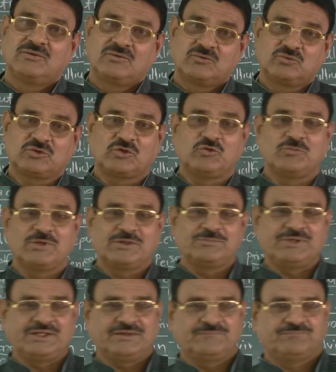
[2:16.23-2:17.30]
to the human
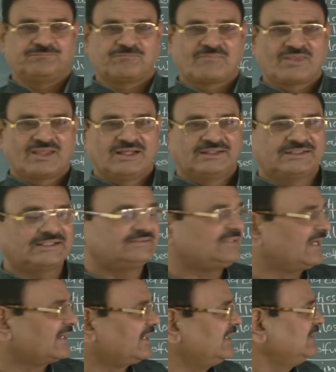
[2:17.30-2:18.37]
being. Then
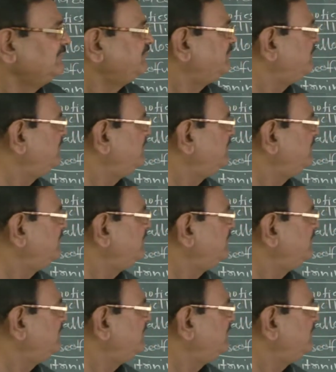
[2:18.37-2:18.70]
second